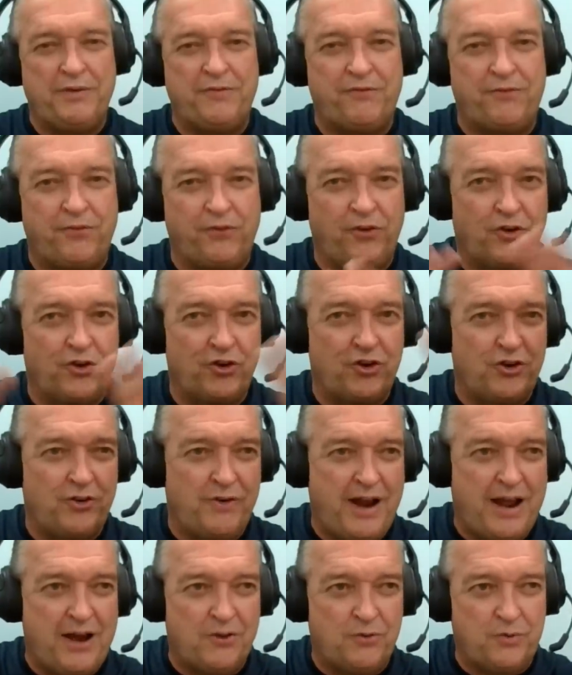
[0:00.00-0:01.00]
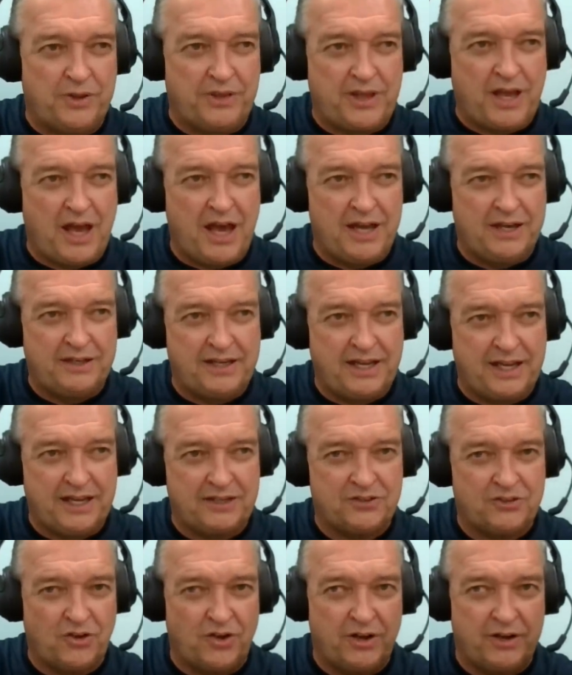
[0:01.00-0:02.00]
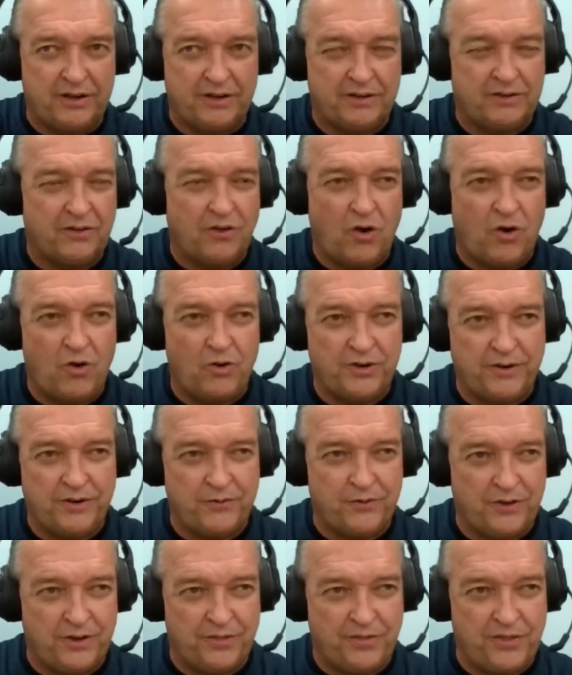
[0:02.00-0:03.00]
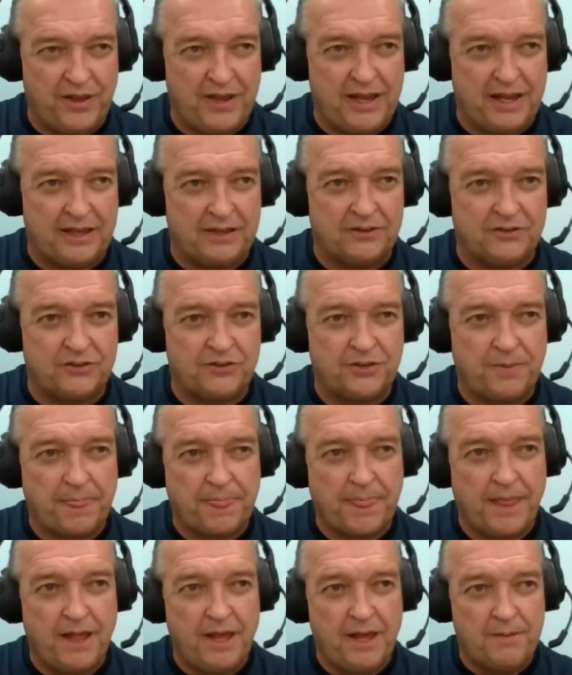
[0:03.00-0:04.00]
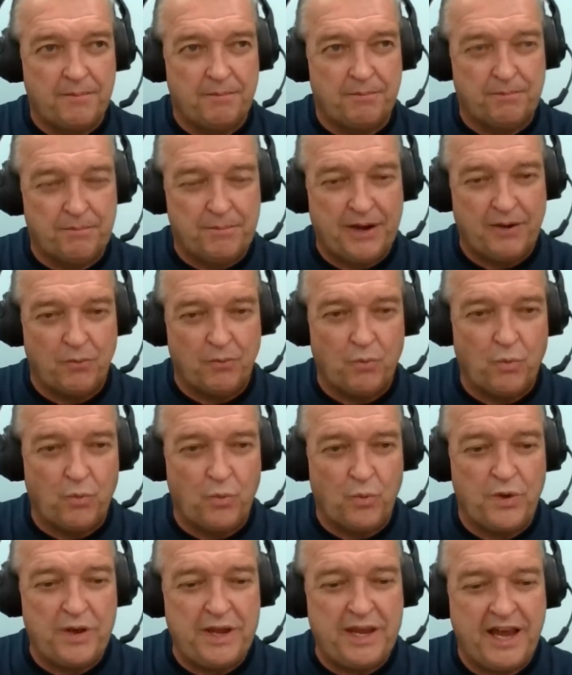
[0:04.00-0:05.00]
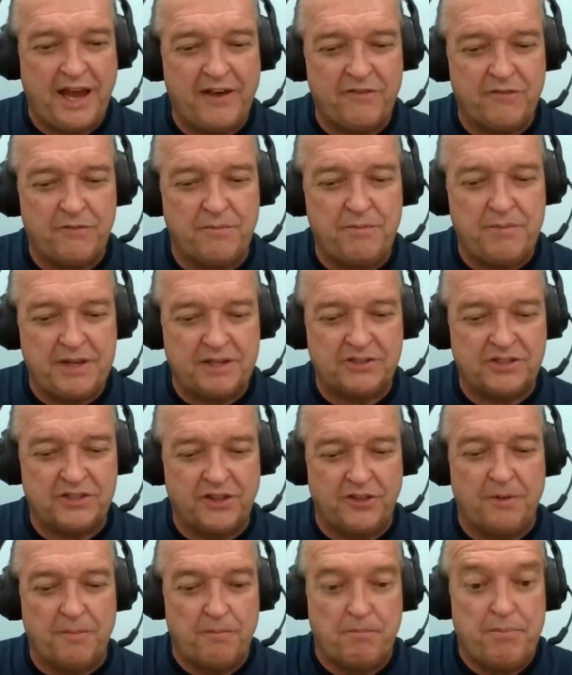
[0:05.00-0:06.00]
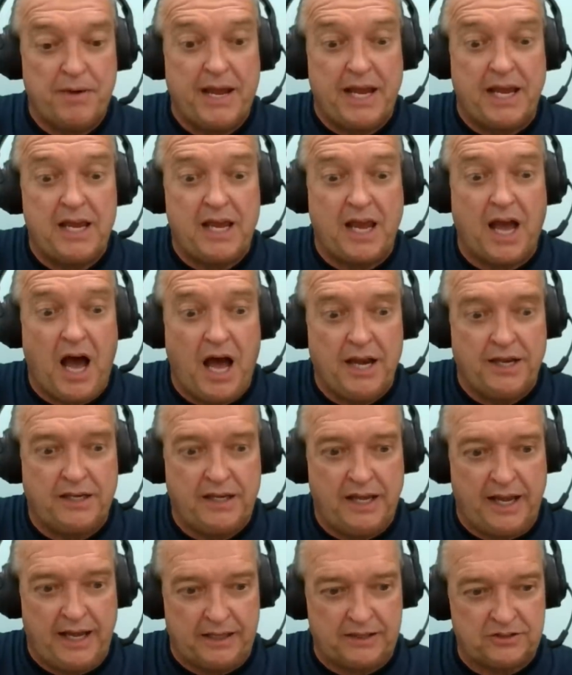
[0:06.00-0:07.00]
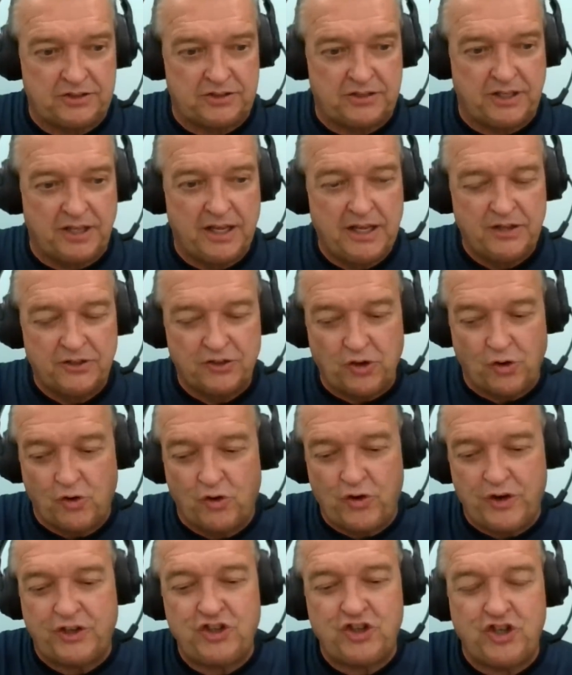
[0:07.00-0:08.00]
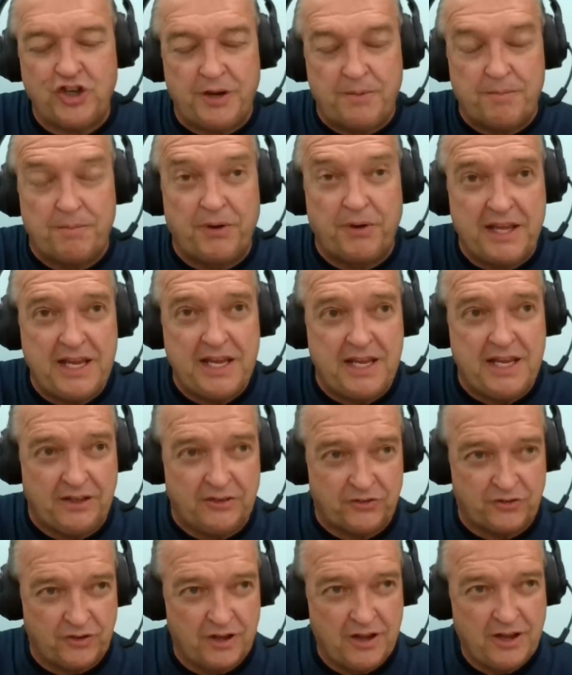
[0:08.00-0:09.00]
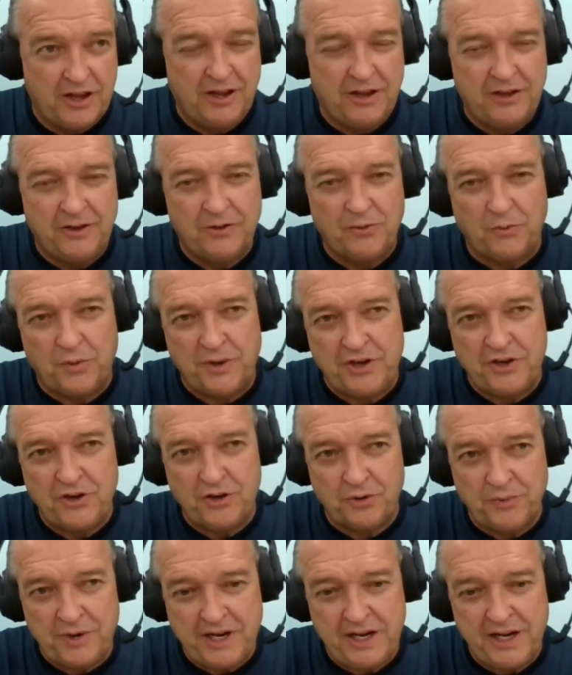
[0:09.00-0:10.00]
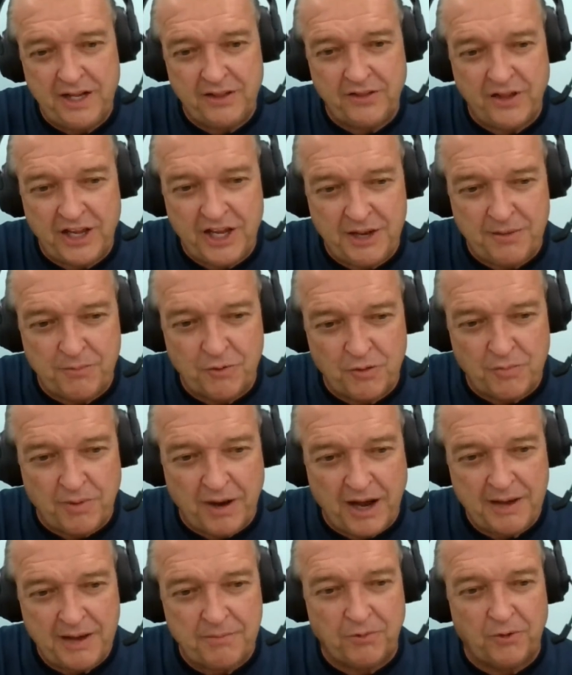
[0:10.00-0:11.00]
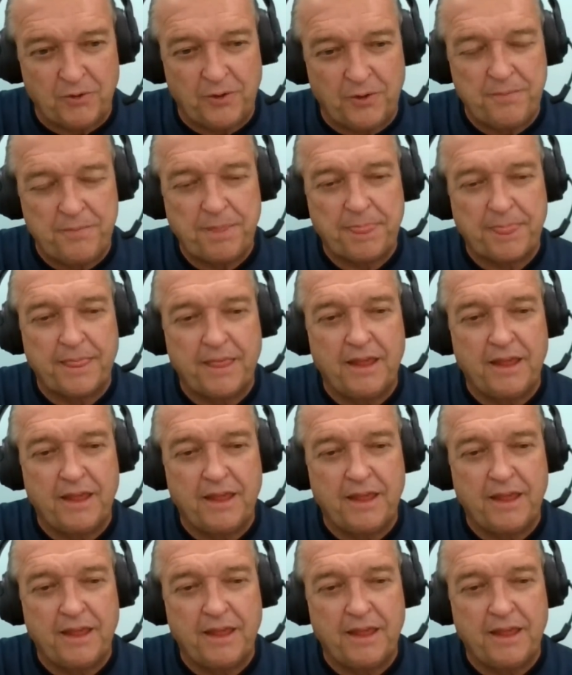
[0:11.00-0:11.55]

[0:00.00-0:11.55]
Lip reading: We flirt around with context on all different things, but we have missed the big context. So Christian, please, when you're reading the Hebrew Bible,